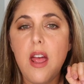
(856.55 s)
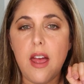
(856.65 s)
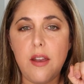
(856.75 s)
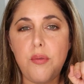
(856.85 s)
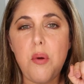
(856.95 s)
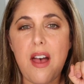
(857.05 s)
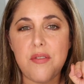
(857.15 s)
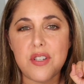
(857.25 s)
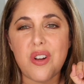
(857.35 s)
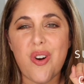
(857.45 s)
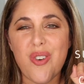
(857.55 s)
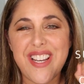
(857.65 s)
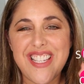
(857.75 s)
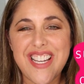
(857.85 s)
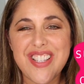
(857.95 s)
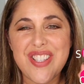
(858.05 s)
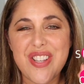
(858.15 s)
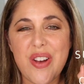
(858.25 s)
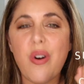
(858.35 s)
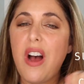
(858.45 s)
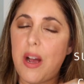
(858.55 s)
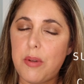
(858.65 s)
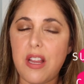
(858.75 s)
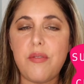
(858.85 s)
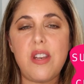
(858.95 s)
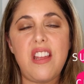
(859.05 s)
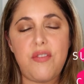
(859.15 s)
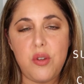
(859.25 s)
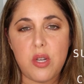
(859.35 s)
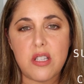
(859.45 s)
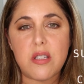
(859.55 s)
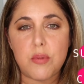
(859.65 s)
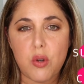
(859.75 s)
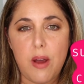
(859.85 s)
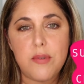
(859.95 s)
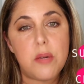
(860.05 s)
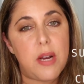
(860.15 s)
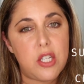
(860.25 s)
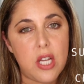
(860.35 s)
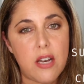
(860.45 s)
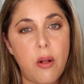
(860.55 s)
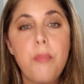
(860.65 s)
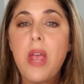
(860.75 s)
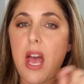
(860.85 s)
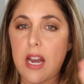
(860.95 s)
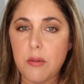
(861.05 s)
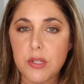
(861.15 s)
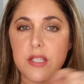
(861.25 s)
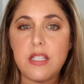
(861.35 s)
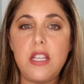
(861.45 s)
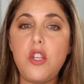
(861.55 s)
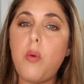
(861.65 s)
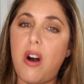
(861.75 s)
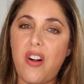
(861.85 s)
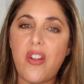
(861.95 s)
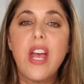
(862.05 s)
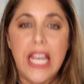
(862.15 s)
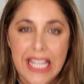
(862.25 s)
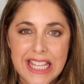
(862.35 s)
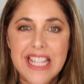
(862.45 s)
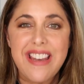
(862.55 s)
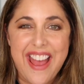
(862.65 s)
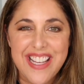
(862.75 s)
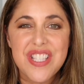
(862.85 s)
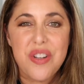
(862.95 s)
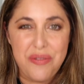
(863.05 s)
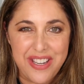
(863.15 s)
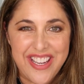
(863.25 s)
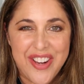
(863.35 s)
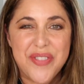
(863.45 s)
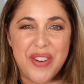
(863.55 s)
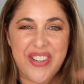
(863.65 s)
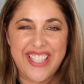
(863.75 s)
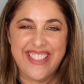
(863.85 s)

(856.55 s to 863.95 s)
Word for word: And if you haven't already done so, I would love it if you could subscribe to my channel, and I will see you all in the next video. Bye-bye.